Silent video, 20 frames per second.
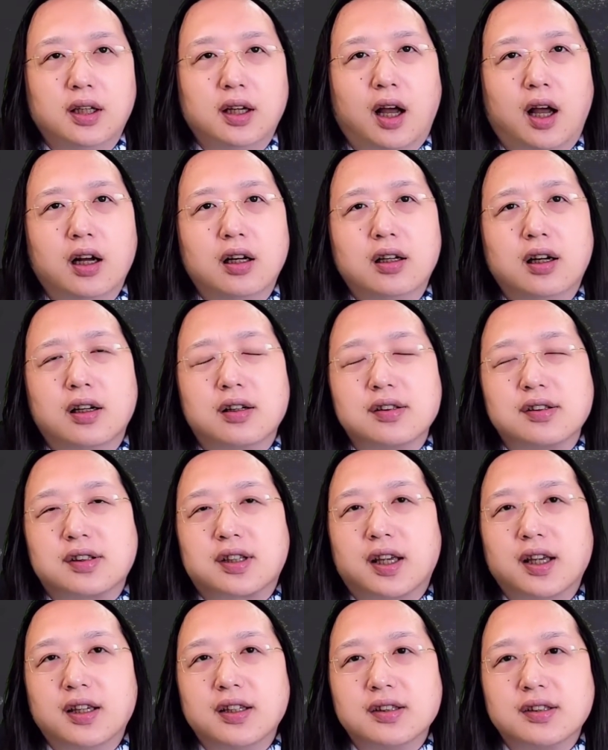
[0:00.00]
In Hong Kong's
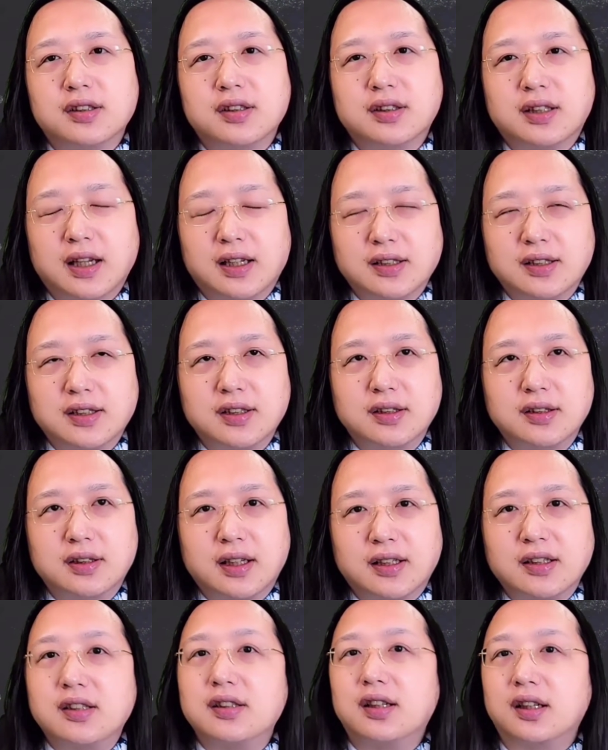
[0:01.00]
case, that's
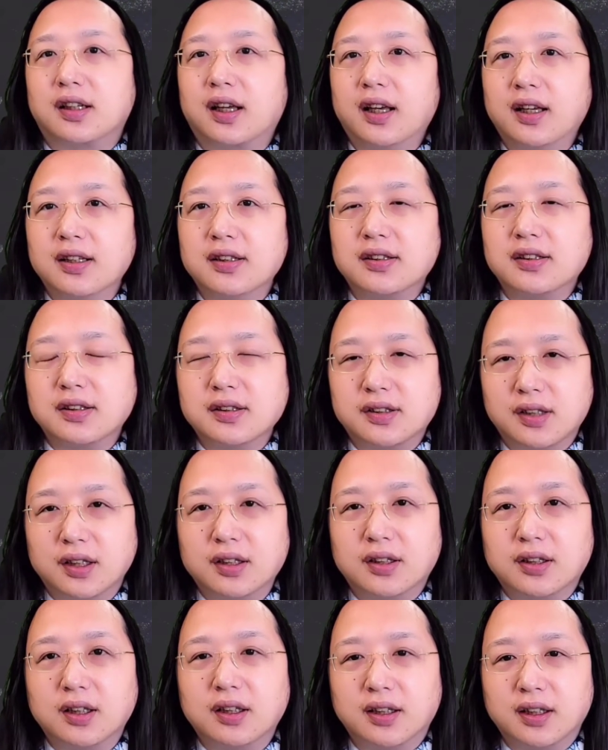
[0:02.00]
the case,
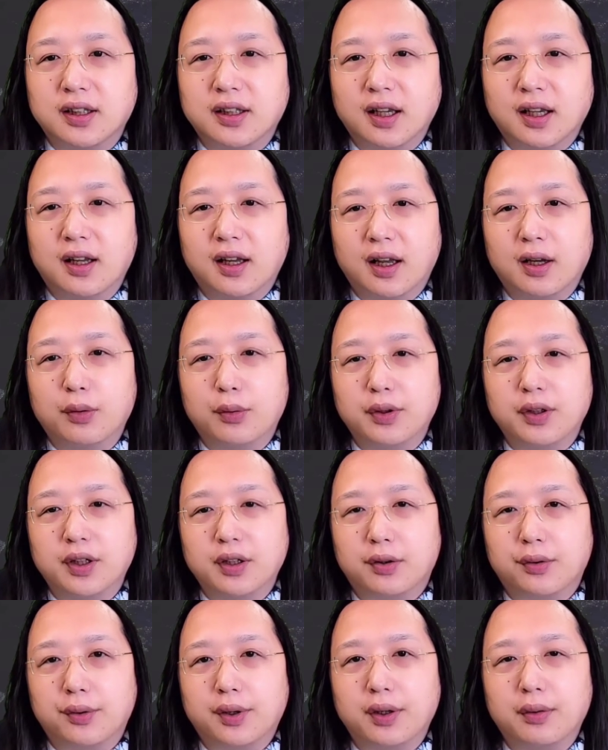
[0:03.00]
certainly. I would
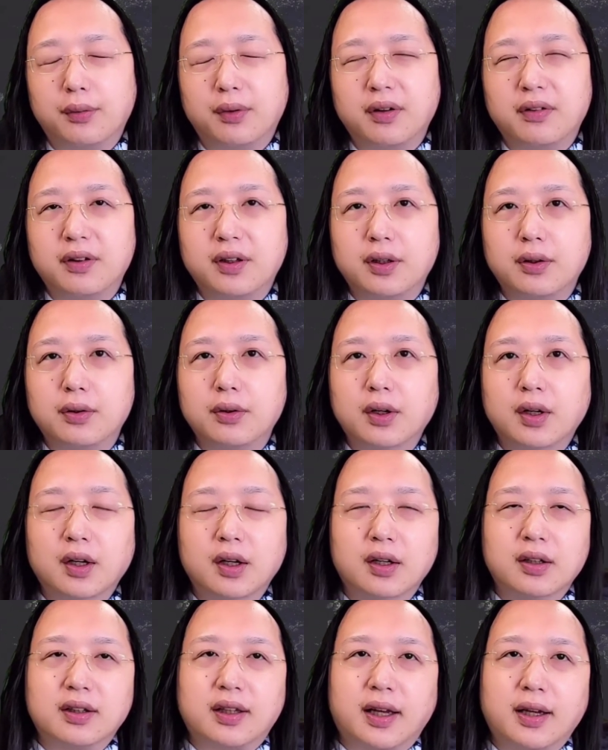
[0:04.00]
agree with you.
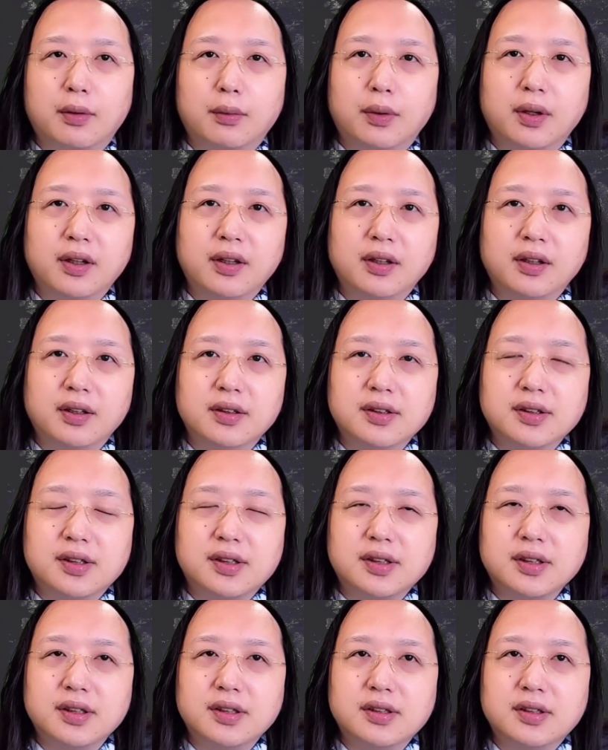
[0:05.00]
Taiwan
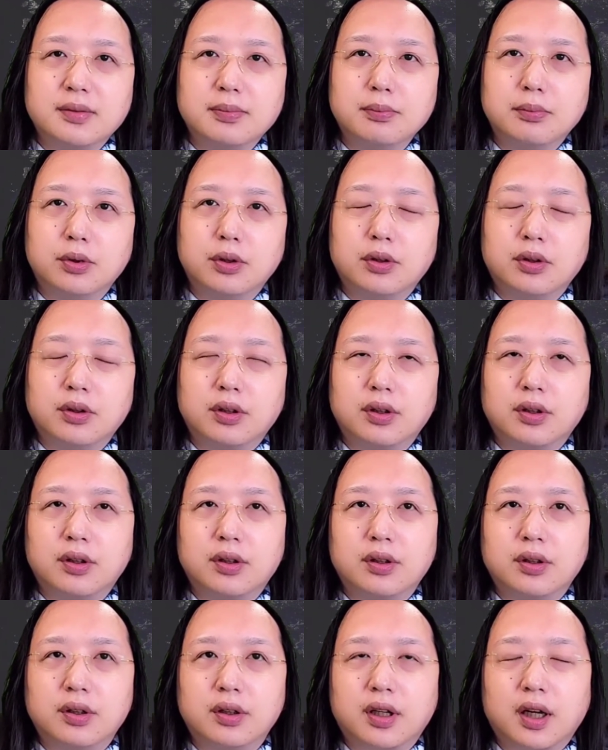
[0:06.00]
is
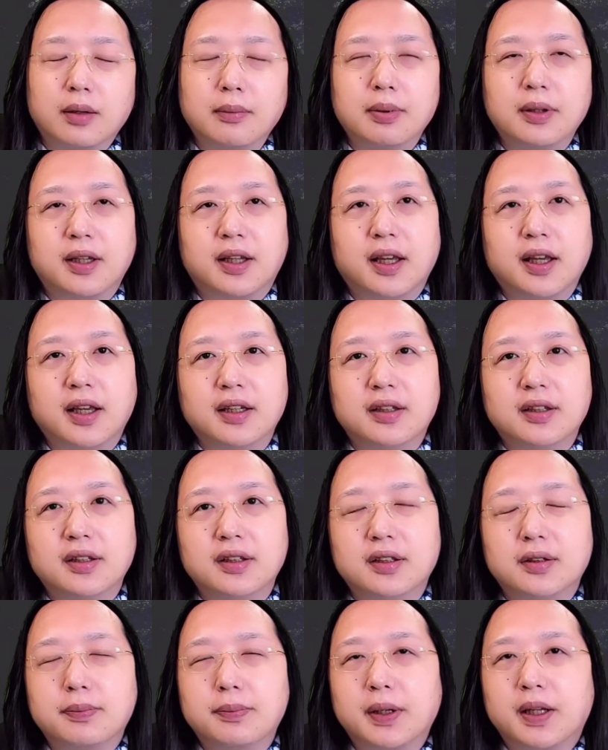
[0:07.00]
more
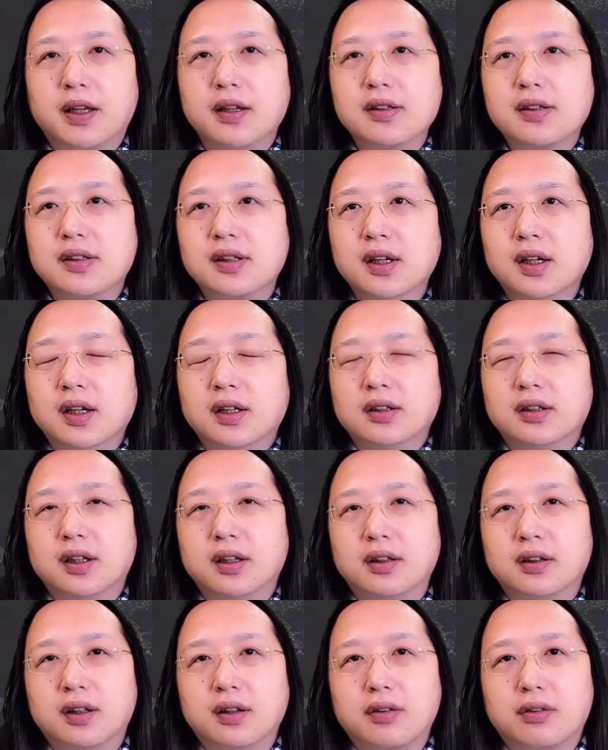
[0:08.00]
complicated because
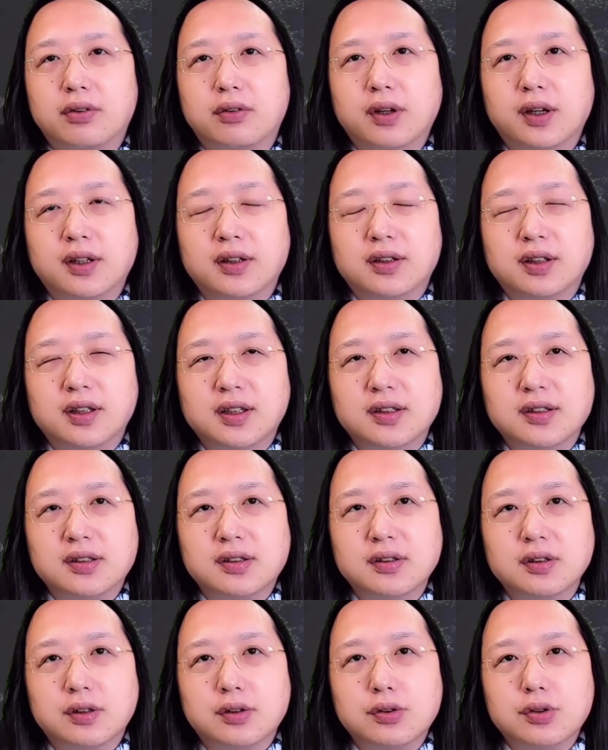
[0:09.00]
the threat is
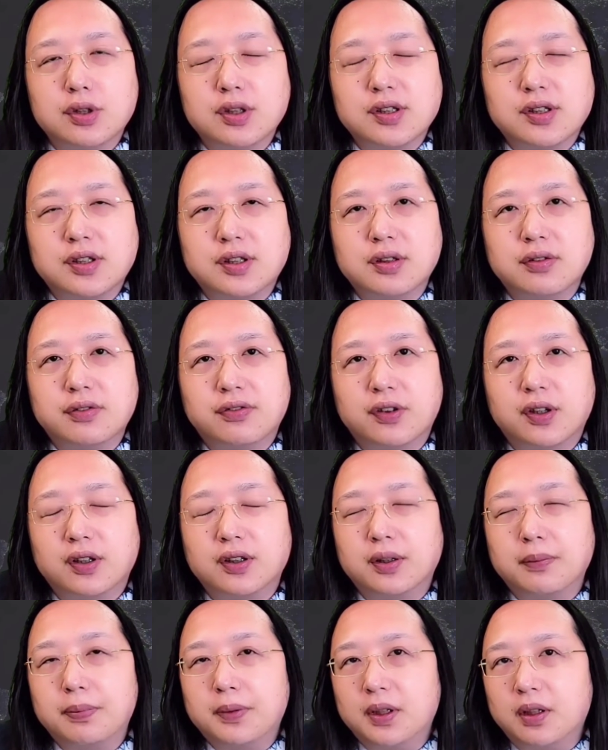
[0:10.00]
not just from
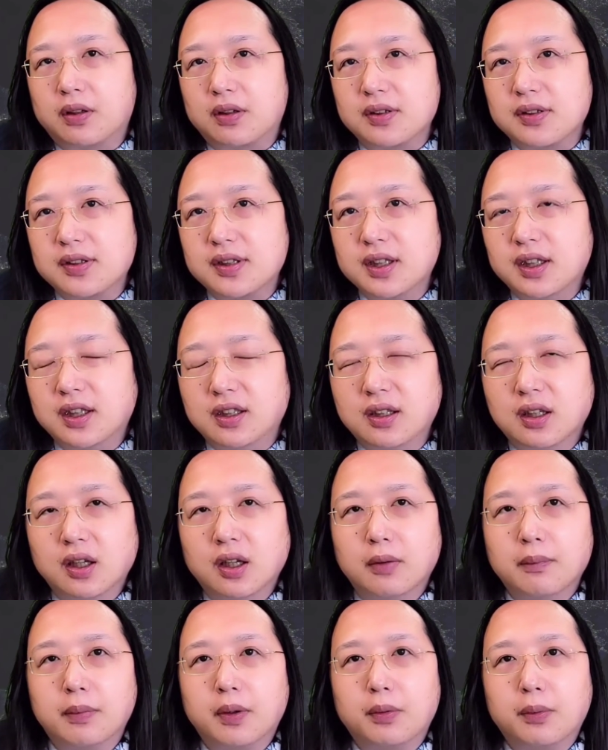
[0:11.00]
the PRC,
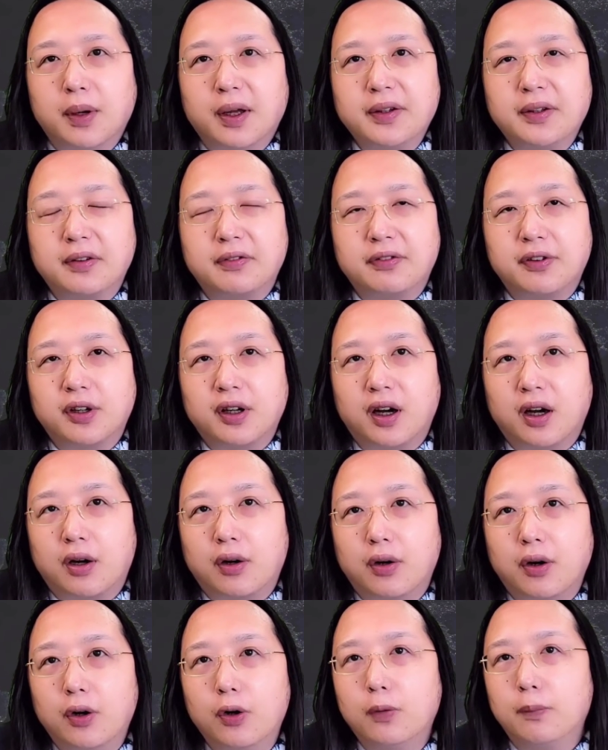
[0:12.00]
but rather from
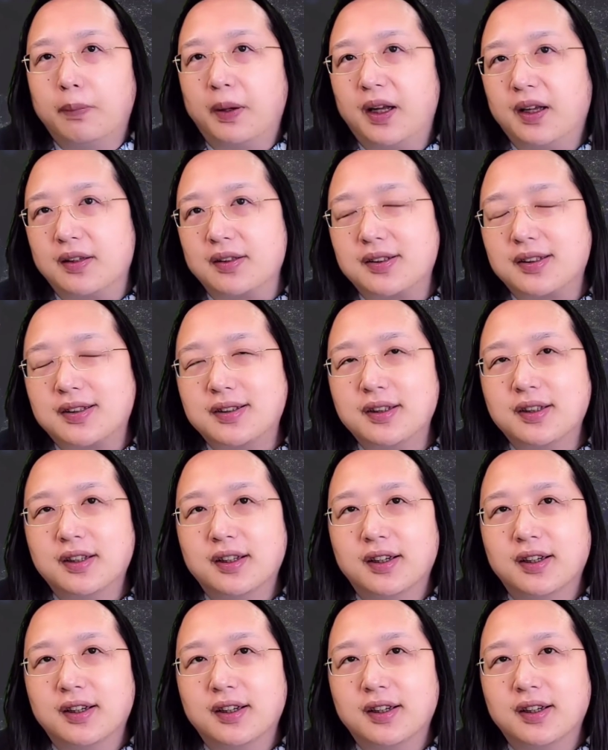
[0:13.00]
our own past.